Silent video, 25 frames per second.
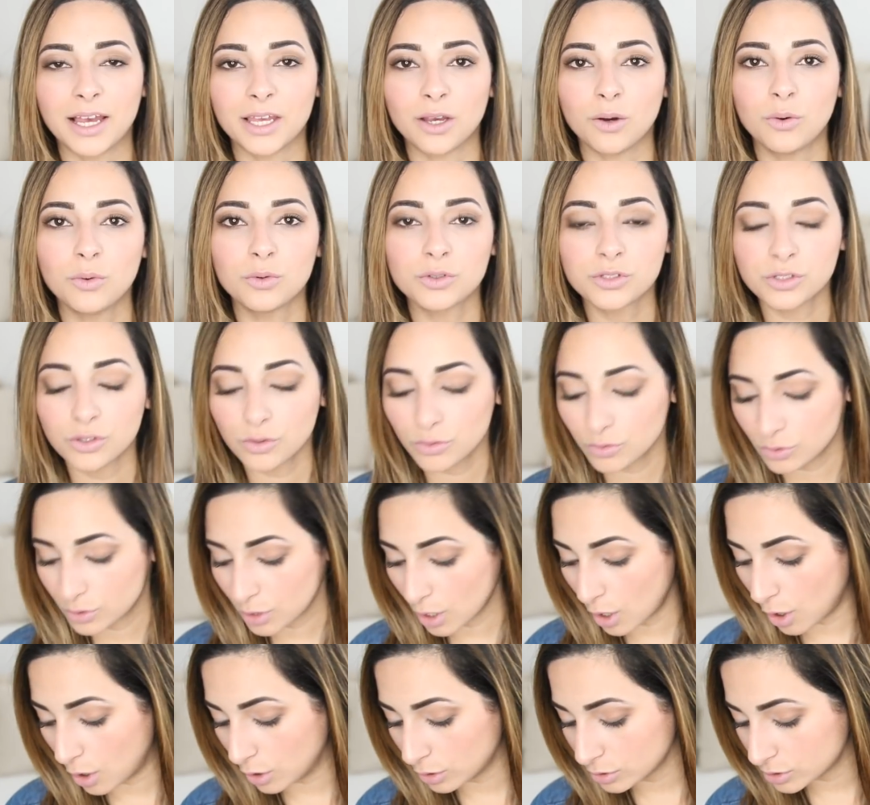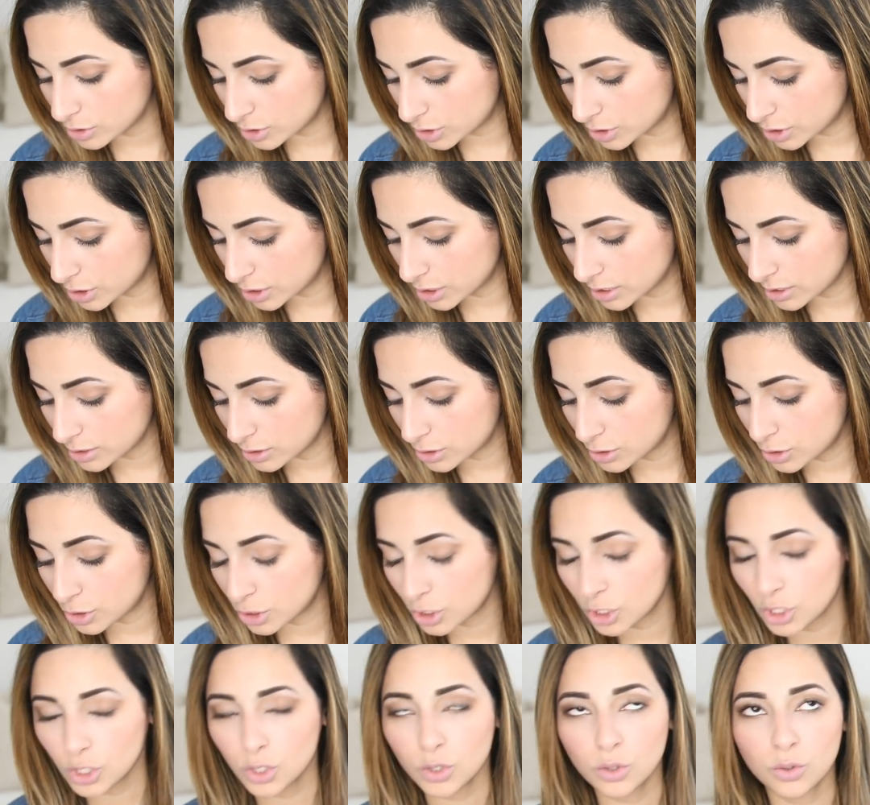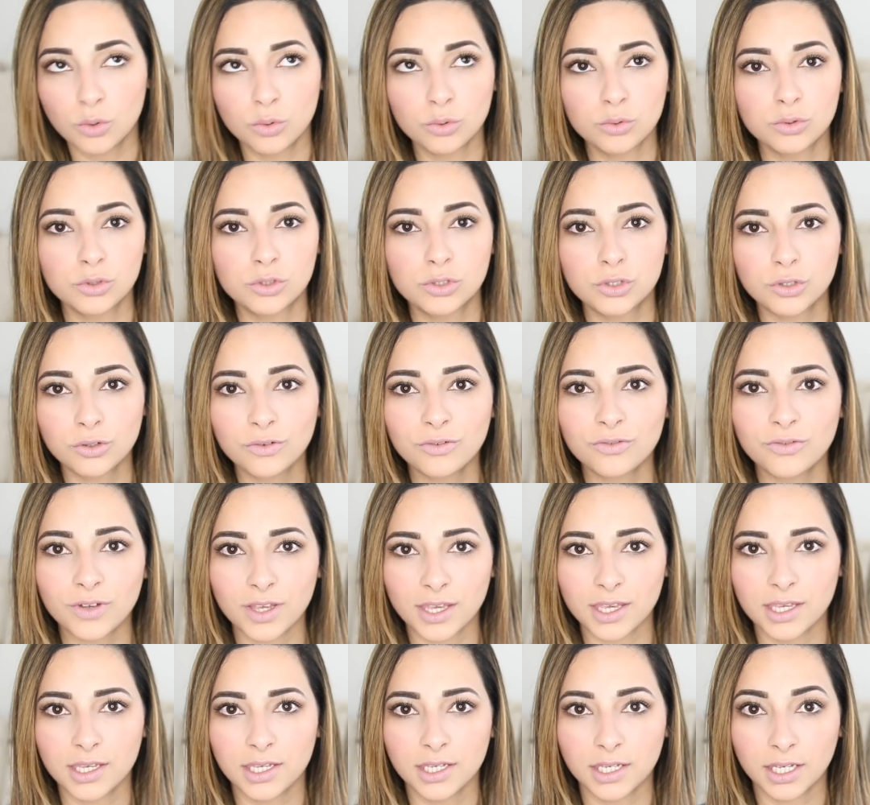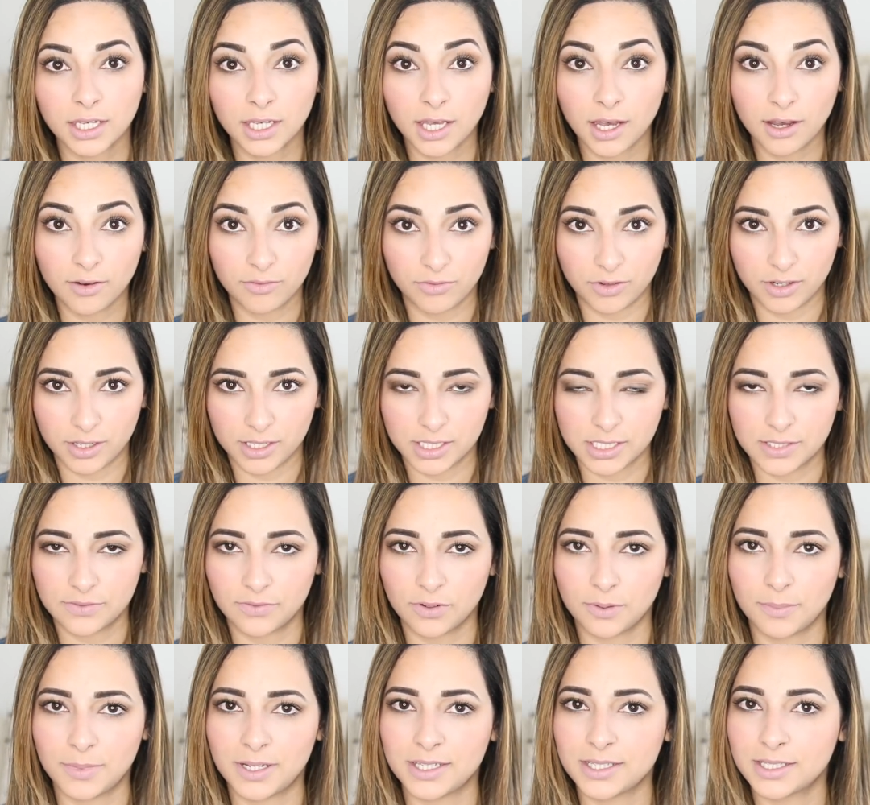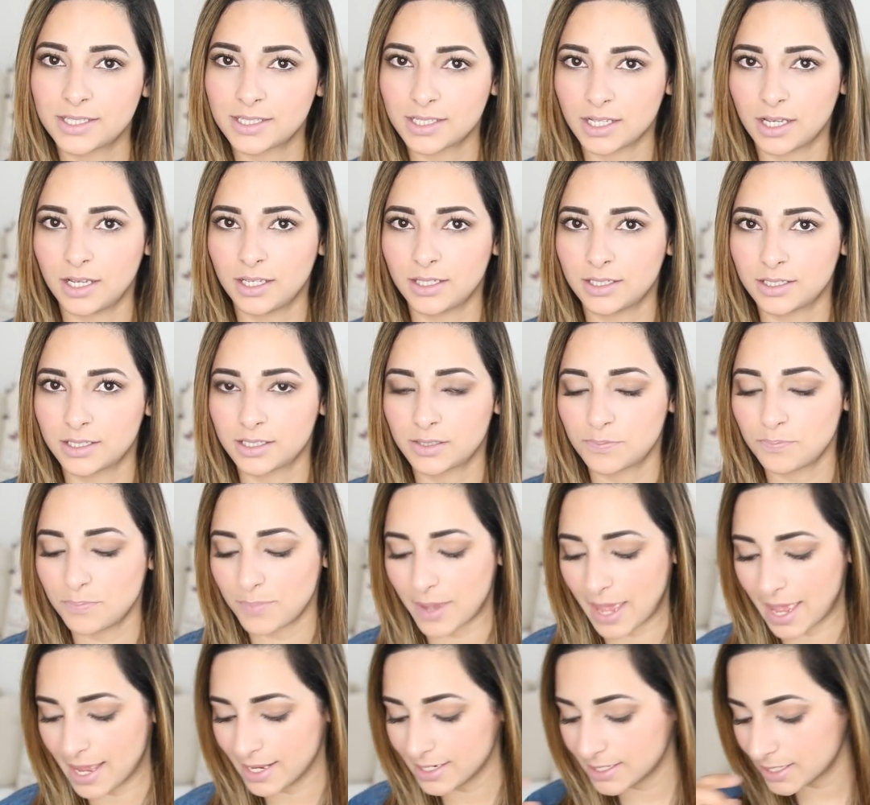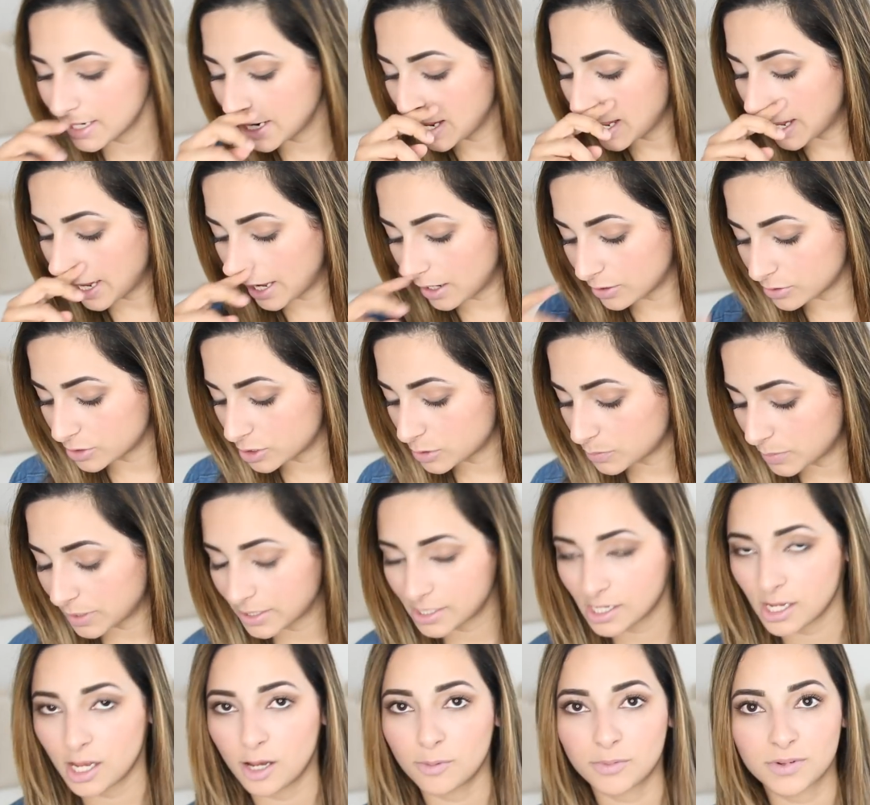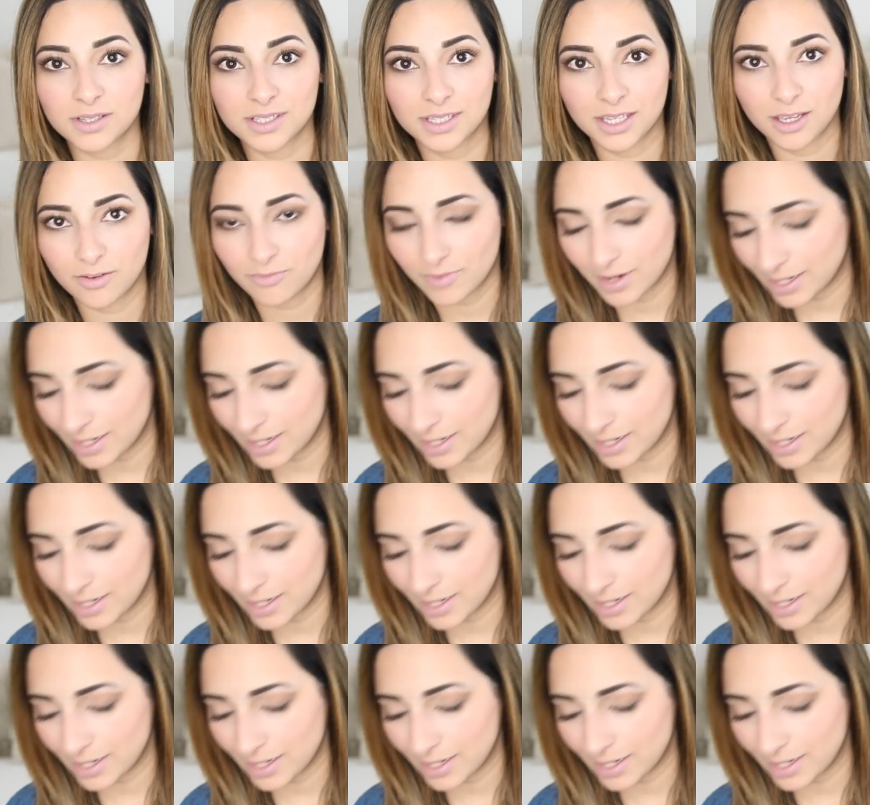I also got two duvet covers for my son's bed. I'll just pick it up because they're